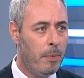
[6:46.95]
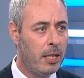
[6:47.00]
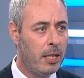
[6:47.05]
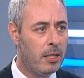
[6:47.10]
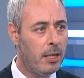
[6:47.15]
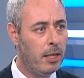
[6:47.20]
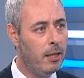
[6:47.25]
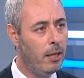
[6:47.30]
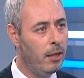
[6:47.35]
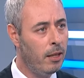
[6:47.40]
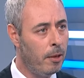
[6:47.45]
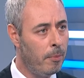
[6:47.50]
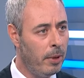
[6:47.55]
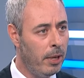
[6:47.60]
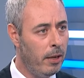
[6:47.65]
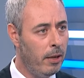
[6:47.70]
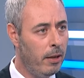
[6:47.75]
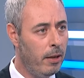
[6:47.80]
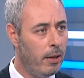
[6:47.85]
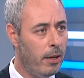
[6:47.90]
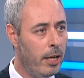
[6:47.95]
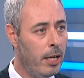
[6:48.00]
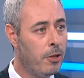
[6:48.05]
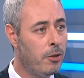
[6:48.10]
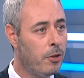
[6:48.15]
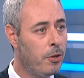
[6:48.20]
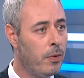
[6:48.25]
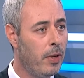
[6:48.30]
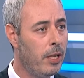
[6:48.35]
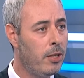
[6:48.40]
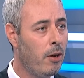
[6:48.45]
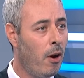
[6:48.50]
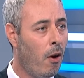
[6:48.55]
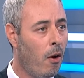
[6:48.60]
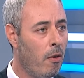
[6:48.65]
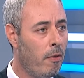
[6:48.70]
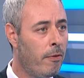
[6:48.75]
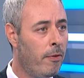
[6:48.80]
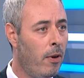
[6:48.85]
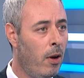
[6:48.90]
Because at the limit, interest rates
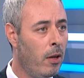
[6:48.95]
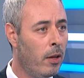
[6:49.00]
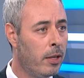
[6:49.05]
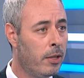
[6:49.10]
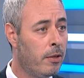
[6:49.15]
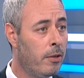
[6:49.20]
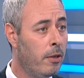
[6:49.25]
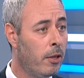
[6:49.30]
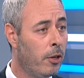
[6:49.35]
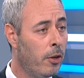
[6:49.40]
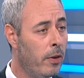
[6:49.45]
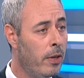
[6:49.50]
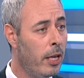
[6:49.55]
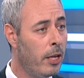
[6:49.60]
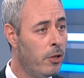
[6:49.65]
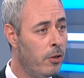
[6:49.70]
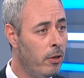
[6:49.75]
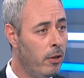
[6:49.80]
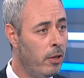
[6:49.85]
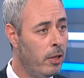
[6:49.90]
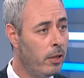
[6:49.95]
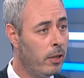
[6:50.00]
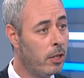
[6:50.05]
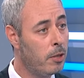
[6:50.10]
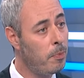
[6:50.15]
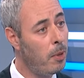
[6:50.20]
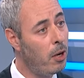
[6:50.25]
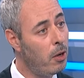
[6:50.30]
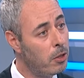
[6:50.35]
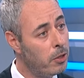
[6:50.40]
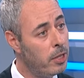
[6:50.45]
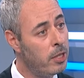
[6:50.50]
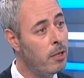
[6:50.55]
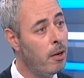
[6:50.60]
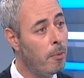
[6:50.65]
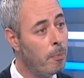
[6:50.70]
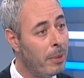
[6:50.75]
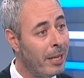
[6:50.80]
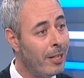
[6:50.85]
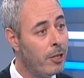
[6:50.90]
aren't falling to the degree they should because policy
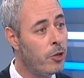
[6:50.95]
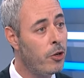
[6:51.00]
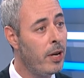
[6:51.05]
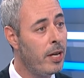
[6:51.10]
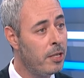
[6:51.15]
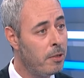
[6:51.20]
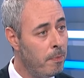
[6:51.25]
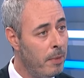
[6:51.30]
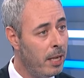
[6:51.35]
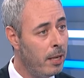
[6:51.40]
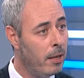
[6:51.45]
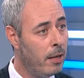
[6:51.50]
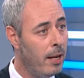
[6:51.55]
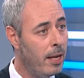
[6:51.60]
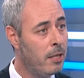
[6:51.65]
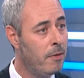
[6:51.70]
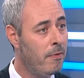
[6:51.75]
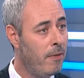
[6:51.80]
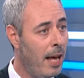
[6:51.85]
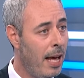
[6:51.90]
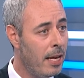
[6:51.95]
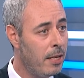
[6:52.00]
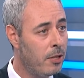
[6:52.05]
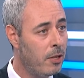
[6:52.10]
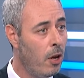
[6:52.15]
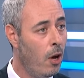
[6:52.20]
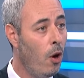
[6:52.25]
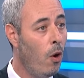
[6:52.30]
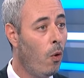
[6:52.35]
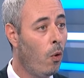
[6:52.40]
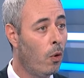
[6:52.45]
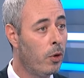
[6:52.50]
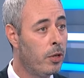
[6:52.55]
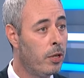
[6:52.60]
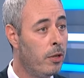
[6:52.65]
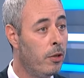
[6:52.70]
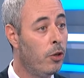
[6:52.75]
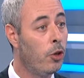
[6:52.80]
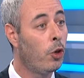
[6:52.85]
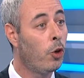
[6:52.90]
is not being transmitted as fast or
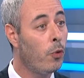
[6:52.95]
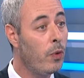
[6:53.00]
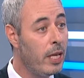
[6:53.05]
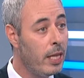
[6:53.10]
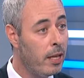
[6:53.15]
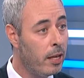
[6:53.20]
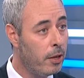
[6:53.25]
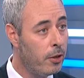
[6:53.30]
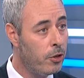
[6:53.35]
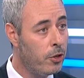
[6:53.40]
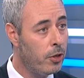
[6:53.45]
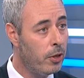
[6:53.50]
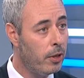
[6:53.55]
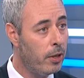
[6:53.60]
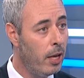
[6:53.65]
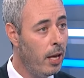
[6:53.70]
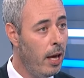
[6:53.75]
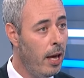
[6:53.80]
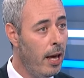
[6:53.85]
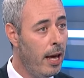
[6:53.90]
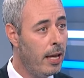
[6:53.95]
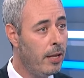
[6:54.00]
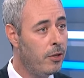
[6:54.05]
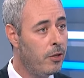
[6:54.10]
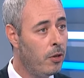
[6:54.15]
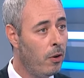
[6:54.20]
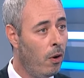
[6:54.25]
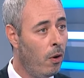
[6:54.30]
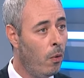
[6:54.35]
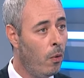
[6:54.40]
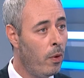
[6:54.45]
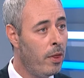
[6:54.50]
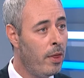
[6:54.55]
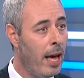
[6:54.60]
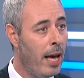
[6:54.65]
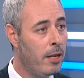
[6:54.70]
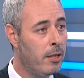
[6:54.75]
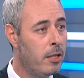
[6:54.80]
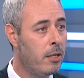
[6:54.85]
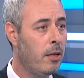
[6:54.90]
to the degree that it should. And so
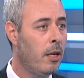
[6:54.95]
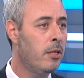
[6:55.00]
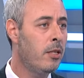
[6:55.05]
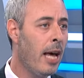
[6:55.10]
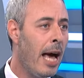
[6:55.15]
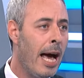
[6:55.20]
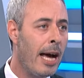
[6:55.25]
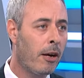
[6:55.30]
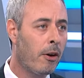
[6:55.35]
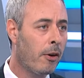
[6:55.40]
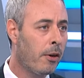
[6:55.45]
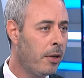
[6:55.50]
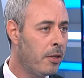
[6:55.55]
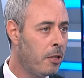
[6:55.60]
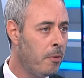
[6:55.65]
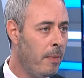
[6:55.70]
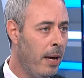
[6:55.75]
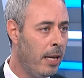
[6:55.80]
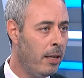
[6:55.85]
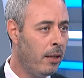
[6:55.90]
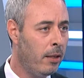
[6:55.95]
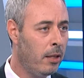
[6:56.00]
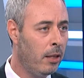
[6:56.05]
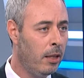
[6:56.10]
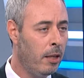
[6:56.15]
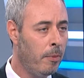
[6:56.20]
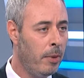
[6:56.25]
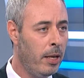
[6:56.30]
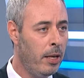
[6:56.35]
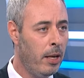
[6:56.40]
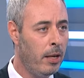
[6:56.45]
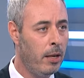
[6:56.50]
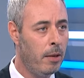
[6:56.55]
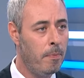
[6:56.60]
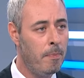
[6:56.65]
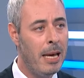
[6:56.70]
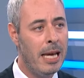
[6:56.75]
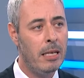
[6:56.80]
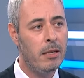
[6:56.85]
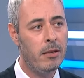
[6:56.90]
that stunts aggregate demand at the limit, and
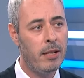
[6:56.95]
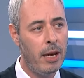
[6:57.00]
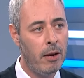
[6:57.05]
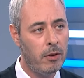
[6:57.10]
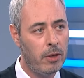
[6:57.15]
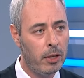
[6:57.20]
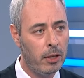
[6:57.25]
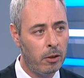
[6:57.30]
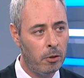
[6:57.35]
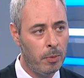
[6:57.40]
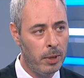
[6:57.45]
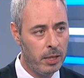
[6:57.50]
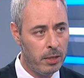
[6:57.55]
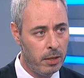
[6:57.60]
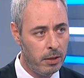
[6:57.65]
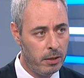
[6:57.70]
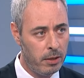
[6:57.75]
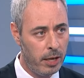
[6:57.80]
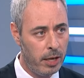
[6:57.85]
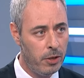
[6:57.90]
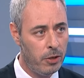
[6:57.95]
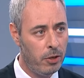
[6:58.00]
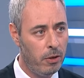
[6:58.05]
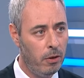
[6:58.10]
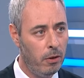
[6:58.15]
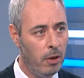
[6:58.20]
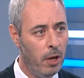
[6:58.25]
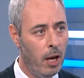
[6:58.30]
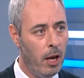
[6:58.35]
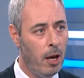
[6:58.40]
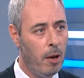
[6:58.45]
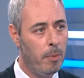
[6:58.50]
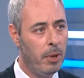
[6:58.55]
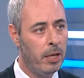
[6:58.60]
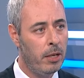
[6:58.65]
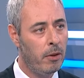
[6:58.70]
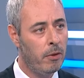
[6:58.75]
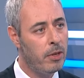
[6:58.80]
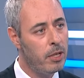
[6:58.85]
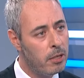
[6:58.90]
it may sound a little bit sensational,
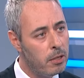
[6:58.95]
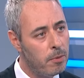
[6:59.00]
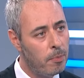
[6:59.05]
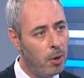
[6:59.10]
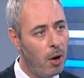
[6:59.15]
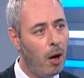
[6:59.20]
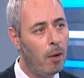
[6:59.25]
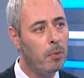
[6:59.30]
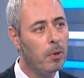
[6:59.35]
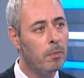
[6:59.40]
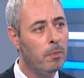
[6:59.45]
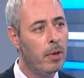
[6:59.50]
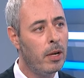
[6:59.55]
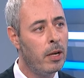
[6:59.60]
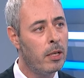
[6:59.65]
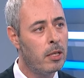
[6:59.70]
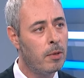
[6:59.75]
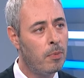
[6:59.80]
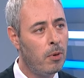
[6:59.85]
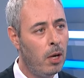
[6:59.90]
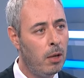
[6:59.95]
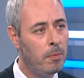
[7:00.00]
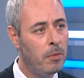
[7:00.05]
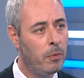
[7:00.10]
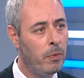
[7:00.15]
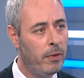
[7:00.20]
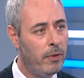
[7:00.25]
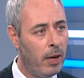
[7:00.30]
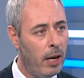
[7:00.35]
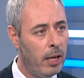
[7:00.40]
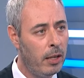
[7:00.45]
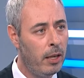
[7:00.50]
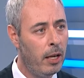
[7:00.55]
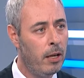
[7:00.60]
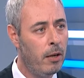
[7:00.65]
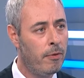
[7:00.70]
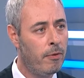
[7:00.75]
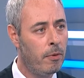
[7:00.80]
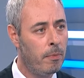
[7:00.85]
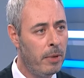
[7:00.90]
but you know, this is a problem, and it's a problem that we've
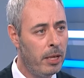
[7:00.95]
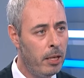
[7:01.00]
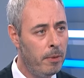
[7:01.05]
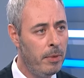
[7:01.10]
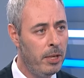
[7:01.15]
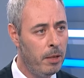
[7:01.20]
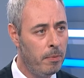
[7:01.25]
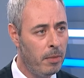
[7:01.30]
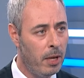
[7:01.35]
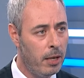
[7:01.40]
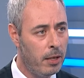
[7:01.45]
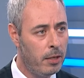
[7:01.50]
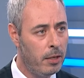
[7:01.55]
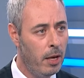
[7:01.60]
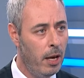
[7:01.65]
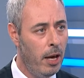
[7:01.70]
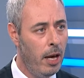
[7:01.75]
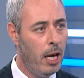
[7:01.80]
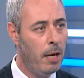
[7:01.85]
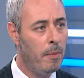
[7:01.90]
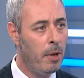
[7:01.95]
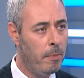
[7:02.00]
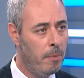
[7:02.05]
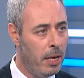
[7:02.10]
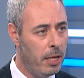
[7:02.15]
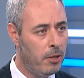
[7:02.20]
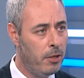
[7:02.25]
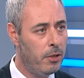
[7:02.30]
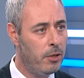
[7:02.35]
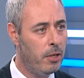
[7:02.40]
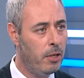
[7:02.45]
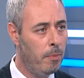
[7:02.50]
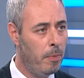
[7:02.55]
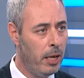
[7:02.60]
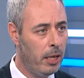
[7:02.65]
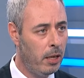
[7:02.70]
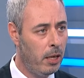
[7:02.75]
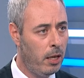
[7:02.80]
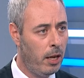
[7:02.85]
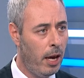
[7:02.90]
highlighted for many, many months. And my message
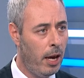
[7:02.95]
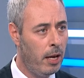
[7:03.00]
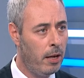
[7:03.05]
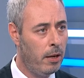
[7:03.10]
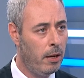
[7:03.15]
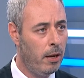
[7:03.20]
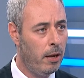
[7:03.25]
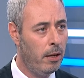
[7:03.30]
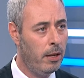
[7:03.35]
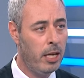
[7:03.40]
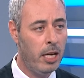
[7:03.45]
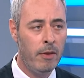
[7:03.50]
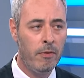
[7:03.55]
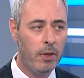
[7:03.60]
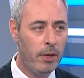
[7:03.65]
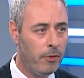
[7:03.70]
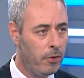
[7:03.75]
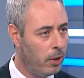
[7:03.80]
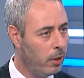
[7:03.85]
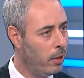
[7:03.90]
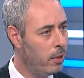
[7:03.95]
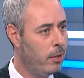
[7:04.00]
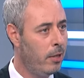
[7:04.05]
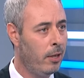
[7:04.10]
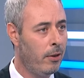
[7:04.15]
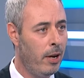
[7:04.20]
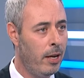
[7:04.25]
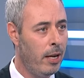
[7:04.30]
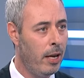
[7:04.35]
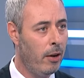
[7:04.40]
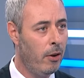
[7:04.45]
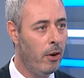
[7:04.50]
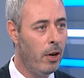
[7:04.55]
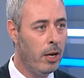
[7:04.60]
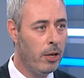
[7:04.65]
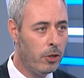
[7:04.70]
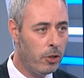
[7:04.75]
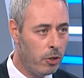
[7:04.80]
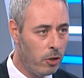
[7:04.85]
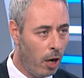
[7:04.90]
Bank of Canada, even if they're listening right now,
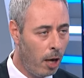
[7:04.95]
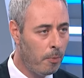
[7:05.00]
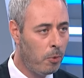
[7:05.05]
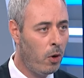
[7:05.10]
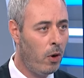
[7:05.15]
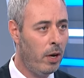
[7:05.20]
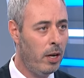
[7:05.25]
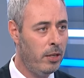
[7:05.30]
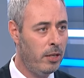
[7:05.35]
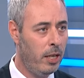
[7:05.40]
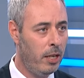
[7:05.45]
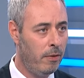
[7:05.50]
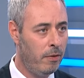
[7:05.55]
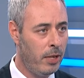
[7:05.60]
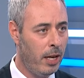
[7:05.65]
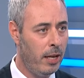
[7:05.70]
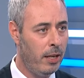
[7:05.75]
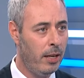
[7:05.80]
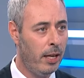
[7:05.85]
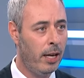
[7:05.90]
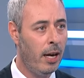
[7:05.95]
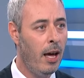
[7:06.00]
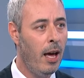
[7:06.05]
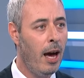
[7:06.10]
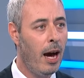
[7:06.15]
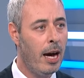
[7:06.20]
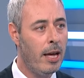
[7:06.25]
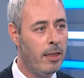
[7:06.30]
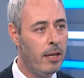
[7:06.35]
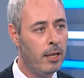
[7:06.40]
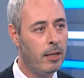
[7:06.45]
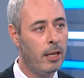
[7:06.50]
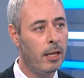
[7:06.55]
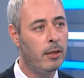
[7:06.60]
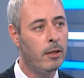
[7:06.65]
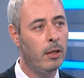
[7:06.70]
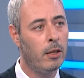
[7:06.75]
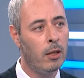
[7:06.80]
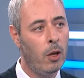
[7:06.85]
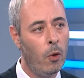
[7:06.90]
stop quantitative tightening. I think
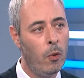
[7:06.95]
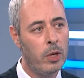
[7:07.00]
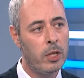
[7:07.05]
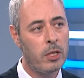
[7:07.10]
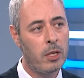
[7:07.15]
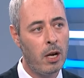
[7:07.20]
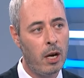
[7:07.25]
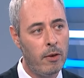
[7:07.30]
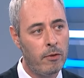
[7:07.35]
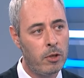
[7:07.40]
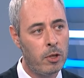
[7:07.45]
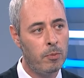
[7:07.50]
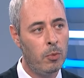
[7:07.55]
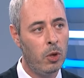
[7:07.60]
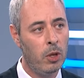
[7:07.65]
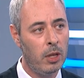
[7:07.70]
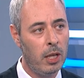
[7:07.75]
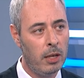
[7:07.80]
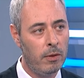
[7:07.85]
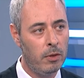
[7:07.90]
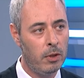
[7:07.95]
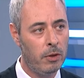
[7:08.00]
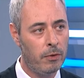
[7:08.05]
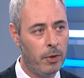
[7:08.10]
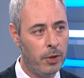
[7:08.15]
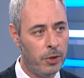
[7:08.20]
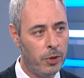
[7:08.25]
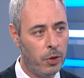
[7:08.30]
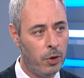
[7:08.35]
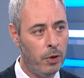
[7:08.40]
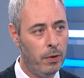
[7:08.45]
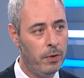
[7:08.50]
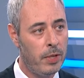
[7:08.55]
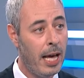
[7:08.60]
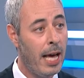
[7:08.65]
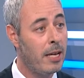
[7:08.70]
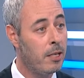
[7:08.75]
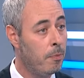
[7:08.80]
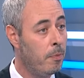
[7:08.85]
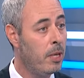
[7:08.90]
that the lowest comfortable level of
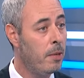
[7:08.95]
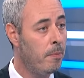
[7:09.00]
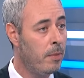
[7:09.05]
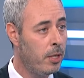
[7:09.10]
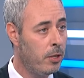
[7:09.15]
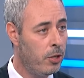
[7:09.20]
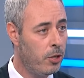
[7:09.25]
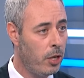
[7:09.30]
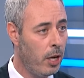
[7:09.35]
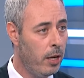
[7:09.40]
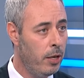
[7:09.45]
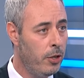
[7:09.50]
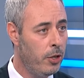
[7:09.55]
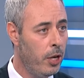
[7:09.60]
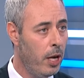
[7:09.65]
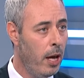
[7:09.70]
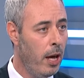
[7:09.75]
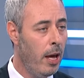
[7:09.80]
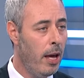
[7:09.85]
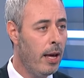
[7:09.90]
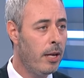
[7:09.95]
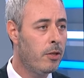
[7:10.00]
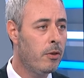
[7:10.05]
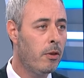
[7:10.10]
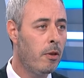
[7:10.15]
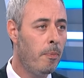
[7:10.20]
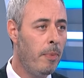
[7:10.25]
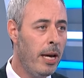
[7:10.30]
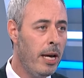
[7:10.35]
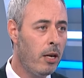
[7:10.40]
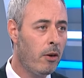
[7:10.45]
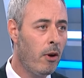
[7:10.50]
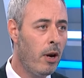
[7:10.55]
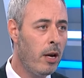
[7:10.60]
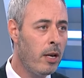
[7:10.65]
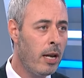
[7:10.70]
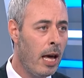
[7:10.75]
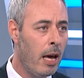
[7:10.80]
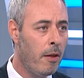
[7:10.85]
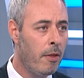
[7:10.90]
reserves has been misjudged. And so the bank
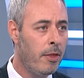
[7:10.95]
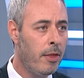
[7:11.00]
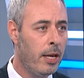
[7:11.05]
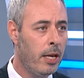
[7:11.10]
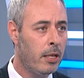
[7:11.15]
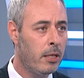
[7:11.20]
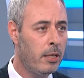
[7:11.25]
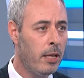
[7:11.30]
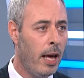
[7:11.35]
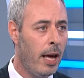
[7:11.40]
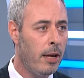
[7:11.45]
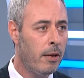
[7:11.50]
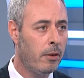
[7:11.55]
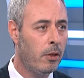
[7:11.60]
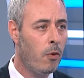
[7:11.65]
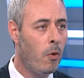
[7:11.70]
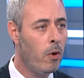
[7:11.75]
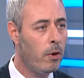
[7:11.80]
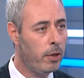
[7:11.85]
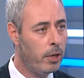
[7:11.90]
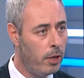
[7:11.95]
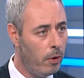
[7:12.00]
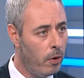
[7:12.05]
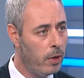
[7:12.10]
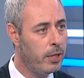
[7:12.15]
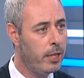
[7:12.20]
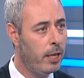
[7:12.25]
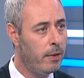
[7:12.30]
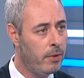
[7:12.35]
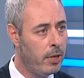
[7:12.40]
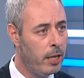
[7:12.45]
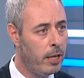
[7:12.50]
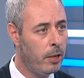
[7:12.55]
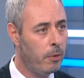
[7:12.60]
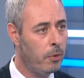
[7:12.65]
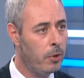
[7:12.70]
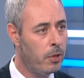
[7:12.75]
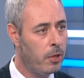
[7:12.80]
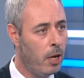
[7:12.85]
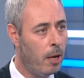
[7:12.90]
right now thinks that quantitative
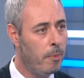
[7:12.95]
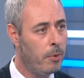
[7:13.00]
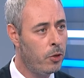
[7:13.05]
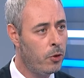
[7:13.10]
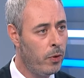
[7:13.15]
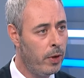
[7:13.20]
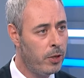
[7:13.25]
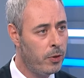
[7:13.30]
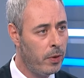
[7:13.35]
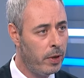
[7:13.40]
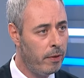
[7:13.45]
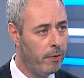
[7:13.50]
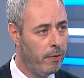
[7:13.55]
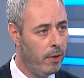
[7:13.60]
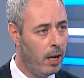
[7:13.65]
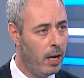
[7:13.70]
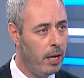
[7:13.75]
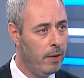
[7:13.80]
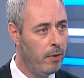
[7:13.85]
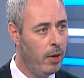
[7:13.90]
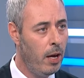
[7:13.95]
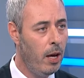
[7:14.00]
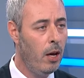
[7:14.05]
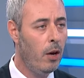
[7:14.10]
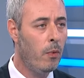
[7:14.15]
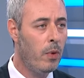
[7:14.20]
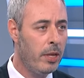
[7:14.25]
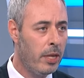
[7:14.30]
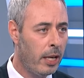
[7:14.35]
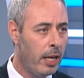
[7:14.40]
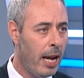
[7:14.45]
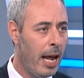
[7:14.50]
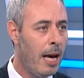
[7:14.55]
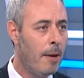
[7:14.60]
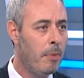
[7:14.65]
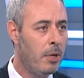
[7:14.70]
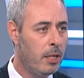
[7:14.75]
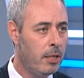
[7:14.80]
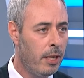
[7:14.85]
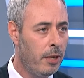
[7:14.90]
tightening will stop in 2025. We think it
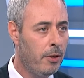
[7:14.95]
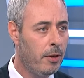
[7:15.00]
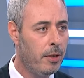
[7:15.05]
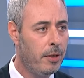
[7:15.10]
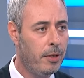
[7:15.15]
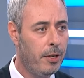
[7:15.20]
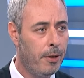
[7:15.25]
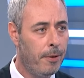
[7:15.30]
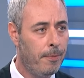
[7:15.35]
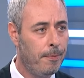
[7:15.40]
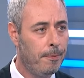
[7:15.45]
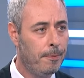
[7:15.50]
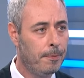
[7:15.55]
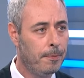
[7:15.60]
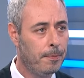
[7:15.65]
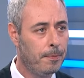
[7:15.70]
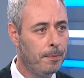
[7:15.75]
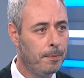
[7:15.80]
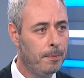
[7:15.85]
happens later this year.